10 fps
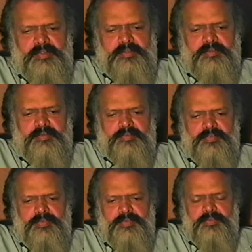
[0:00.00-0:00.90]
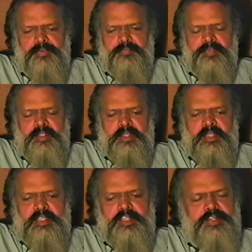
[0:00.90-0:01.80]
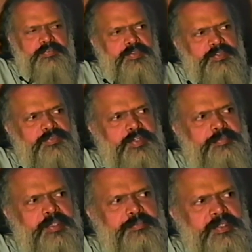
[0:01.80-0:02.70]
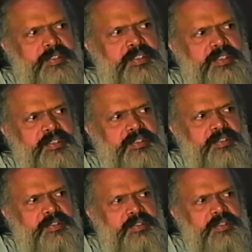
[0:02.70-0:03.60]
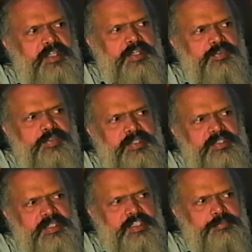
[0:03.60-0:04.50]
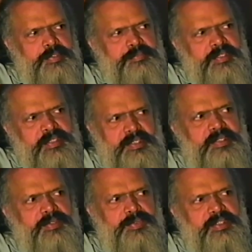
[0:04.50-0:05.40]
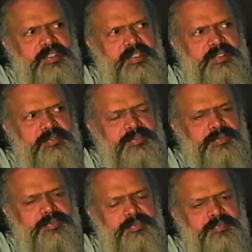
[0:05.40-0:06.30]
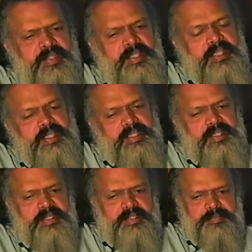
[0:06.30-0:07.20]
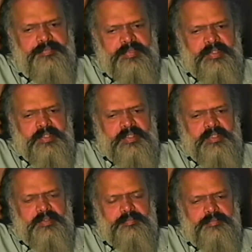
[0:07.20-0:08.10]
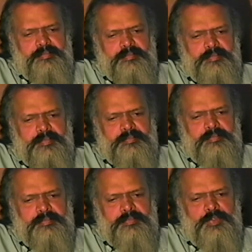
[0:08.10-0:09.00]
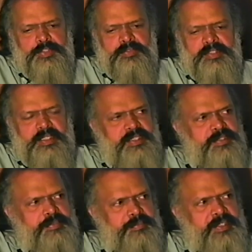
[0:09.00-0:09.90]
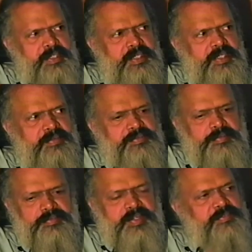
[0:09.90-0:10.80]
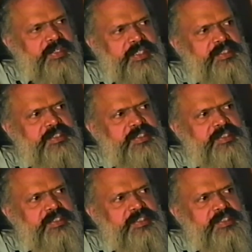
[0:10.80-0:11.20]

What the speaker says: a few interviews for a paper, introing circus people and doing that. So again, most of the circus people in India come from one village,